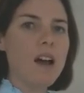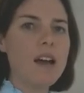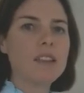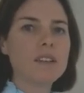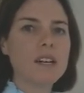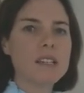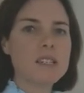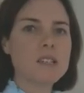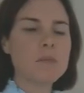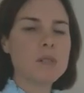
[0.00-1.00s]
And throughout
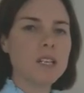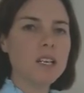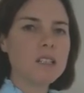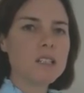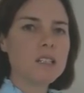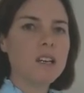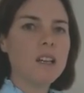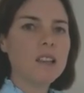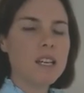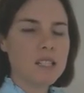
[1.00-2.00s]
this subject,
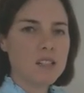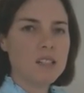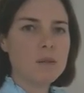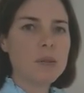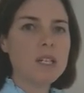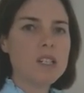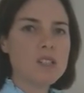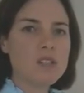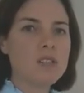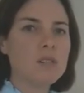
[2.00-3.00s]
that's going to be
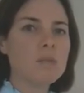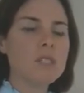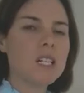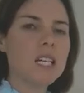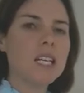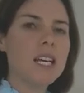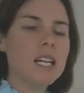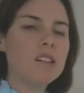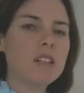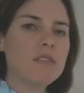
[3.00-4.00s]
assumed in
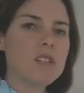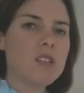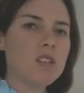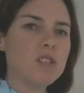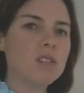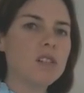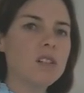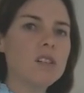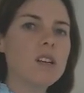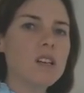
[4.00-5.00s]
any graphs that you
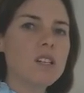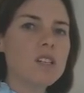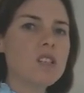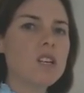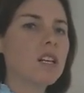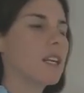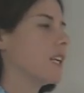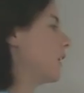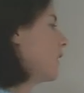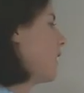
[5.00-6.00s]
draw.
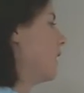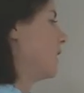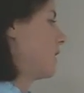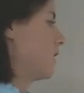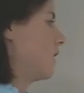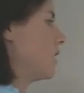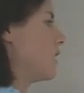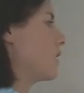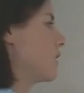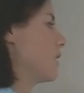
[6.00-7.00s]
Certainly that the
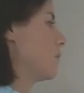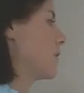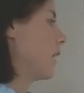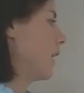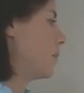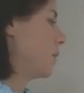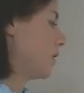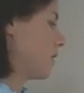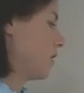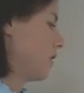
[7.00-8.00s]
intercepts are
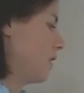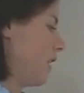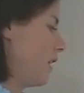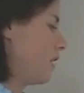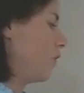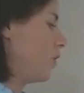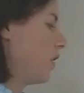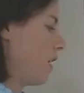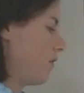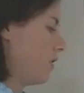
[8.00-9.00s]
labelled, and if
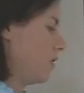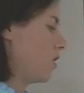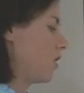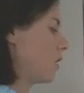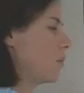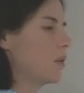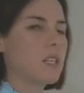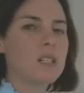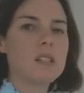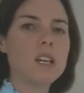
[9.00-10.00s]
you have a turning
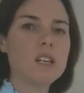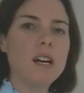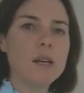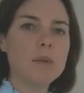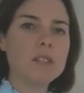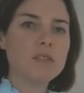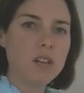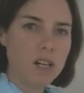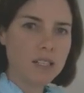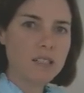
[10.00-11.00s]
point that you're able to
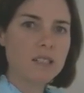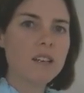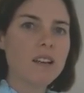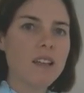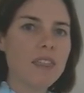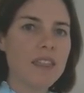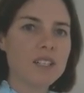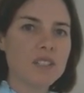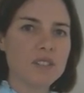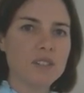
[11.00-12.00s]
find,
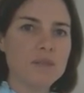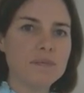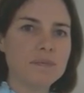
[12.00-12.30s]
that too.